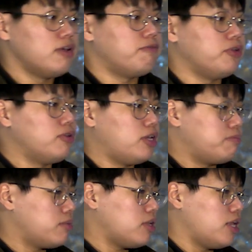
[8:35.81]

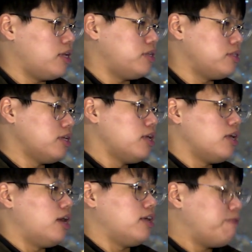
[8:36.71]
vLLM can
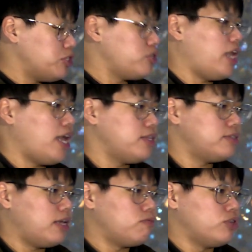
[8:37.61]
efficiently handle
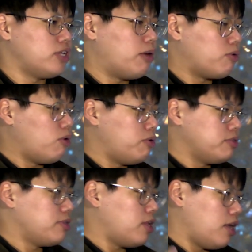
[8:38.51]
them with our own